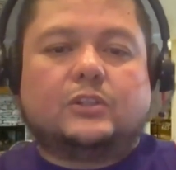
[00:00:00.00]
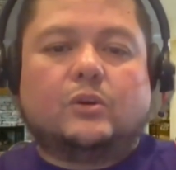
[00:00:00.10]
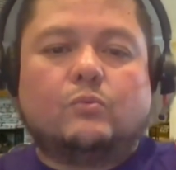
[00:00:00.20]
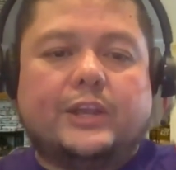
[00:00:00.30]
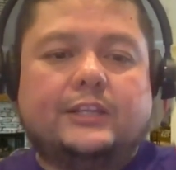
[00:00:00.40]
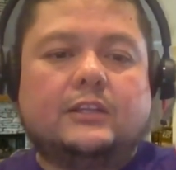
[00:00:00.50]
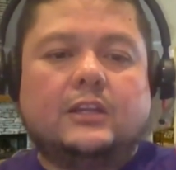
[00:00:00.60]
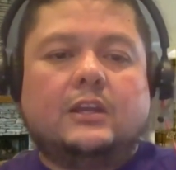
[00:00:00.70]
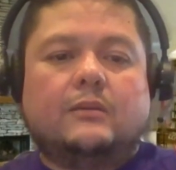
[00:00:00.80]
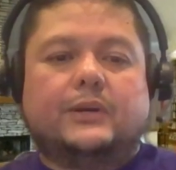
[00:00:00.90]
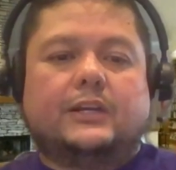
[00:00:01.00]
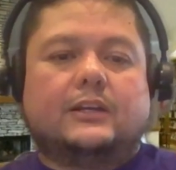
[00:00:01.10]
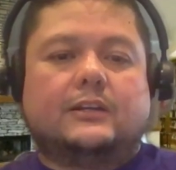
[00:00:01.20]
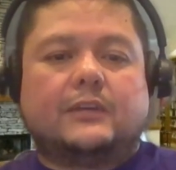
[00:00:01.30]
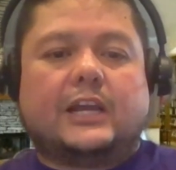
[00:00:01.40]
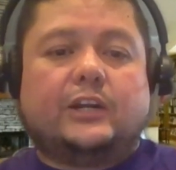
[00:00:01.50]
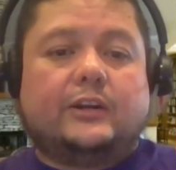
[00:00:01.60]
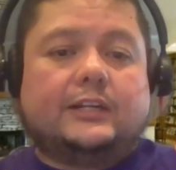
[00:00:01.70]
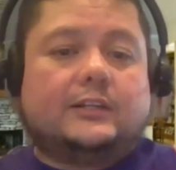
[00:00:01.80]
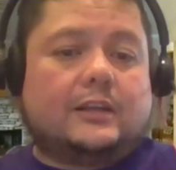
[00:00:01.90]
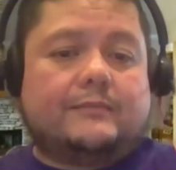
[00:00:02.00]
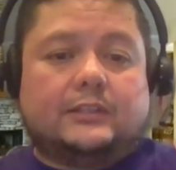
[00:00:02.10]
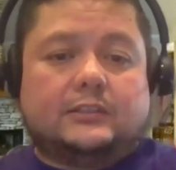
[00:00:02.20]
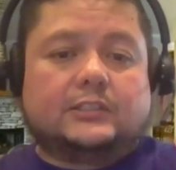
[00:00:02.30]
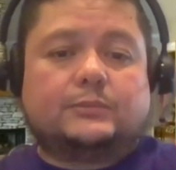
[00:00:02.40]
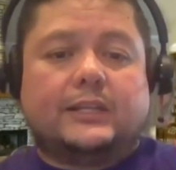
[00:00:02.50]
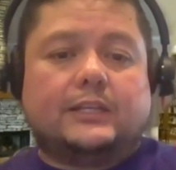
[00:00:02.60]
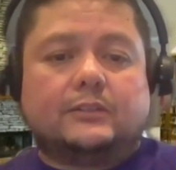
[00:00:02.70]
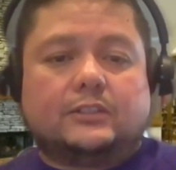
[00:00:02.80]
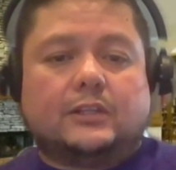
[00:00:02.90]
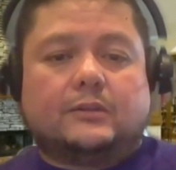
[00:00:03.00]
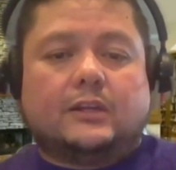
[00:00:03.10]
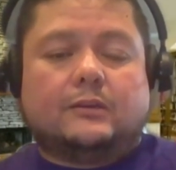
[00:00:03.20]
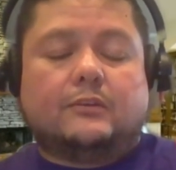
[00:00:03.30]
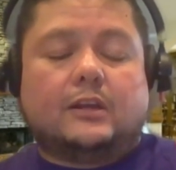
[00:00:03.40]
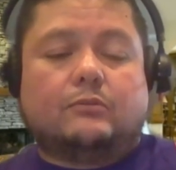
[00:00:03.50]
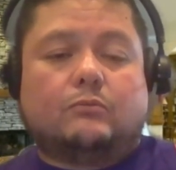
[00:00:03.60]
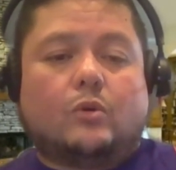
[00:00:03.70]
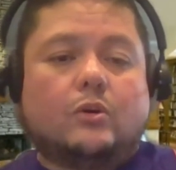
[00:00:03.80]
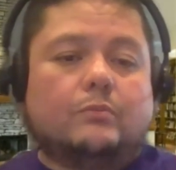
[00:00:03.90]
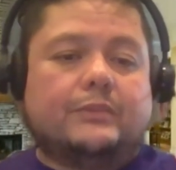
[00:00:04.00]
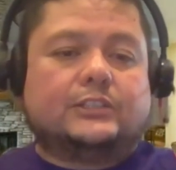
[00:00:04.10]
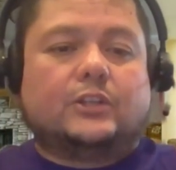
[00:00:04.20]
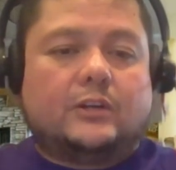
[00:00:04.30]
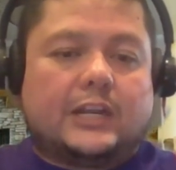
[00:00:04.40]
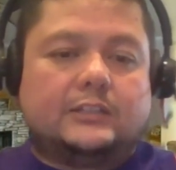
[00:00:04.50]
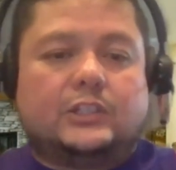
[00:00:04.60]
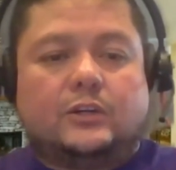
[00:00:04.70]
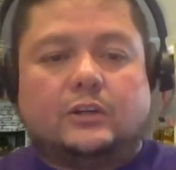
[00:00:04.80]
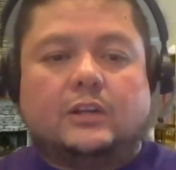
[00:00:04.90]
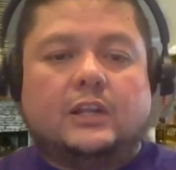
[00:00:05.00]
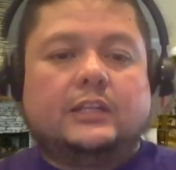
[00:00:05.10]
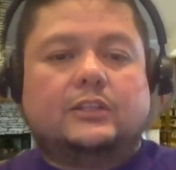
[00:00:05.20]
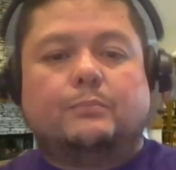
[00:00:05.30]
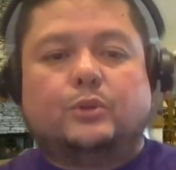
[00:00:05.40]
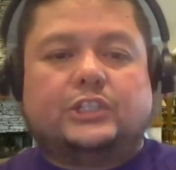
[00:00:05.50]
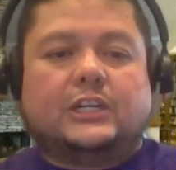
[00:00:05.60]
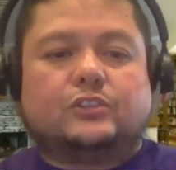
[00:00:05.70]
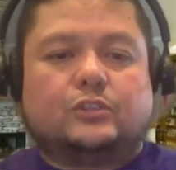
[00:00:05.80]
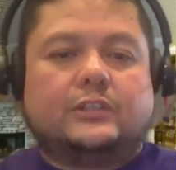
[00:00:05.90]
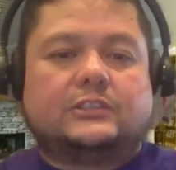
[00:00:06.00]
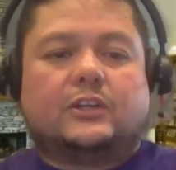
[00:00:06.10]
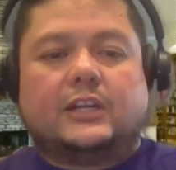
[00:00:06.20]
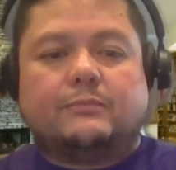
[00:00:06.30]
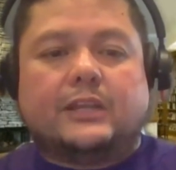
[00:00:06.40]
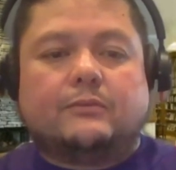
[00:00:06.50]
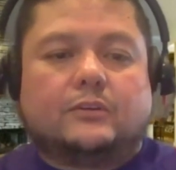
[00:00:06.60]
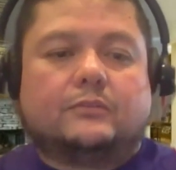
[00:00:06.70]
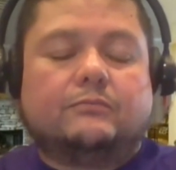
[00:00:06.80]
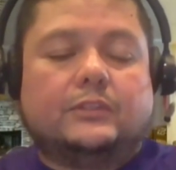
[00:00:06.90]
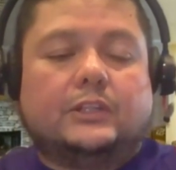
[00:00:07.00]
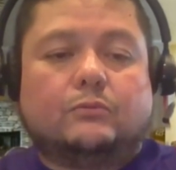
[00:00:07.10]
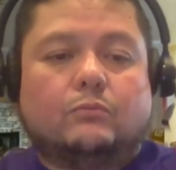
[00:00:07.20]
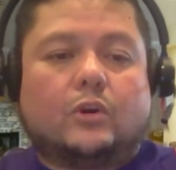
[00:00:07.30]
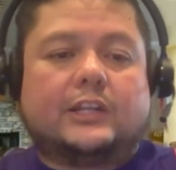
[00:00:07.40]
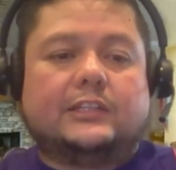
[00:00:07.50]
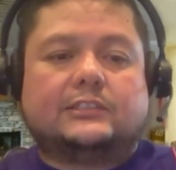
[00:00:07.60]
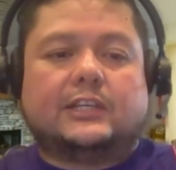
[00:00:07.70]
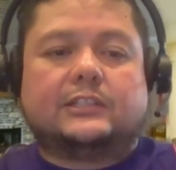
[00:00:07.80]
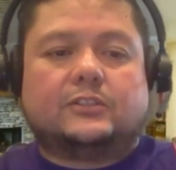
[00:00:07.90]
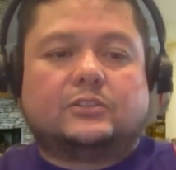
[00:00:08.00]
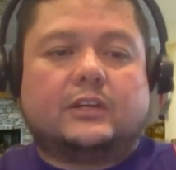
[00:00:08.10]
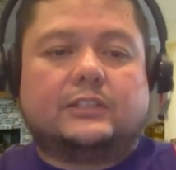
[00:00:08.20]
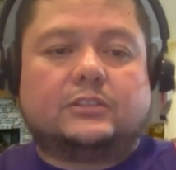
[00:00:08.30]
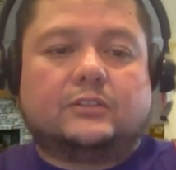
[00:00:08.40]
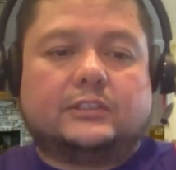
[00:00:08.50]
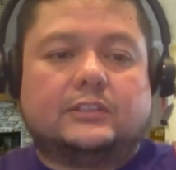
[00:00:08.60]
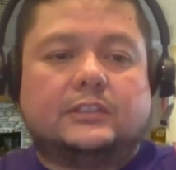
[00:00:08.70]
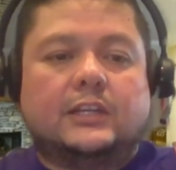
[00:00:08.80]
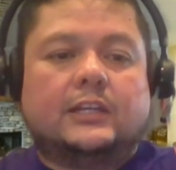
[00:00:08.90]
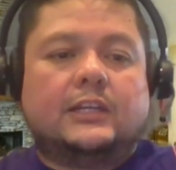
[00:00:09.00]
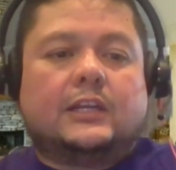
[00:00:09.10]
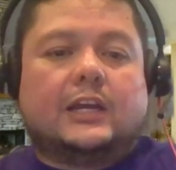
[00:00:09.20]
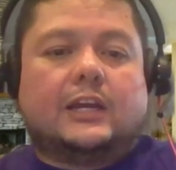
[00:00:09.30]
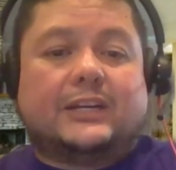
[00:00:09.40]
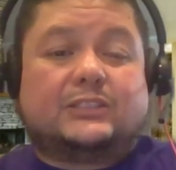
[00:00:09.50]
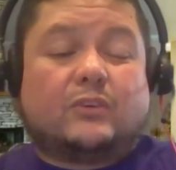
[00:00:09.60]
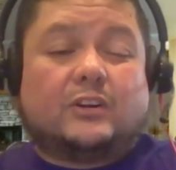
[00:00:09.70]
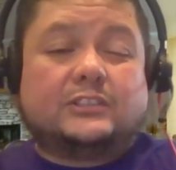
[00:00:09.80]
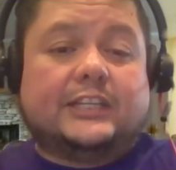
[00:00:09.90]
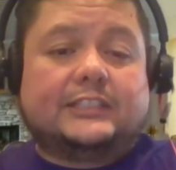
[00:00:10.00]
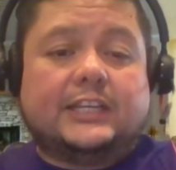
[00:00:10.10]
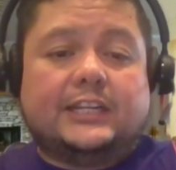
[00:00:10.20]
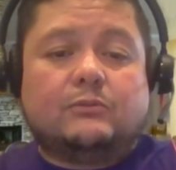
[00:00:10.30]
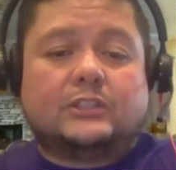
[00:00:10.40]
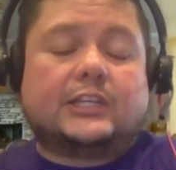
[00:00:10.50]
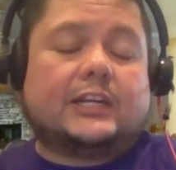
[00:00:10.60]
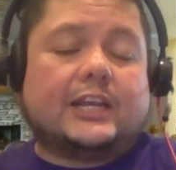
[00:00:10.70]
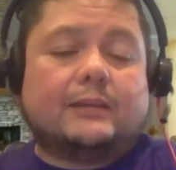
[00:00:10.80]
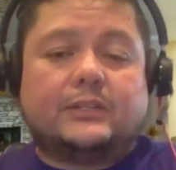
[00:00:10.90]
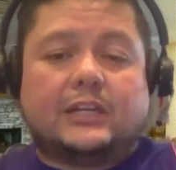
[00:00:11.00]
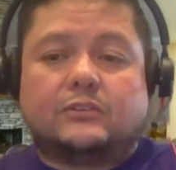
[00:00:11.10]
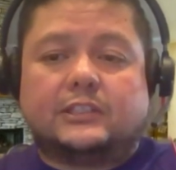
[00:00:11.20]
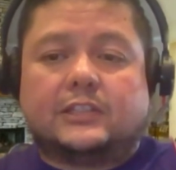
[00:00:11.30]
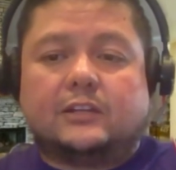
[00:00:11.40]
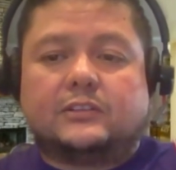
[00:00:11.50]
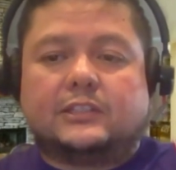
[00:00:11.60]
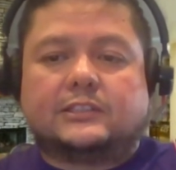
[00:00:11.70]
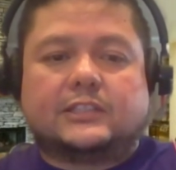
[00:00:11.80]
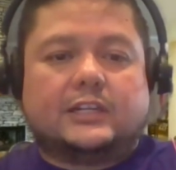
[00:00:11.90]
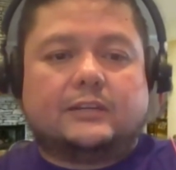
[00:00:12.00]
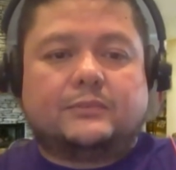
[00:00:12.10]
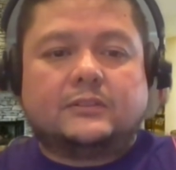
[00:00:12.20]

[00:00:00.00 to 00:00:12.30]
wing. But higher ed, I mean, does play a role because they're pushing out students that are going to be able to work in these sectors, right? So but as far as dictating what's going to happen, I don't think that's going to happen.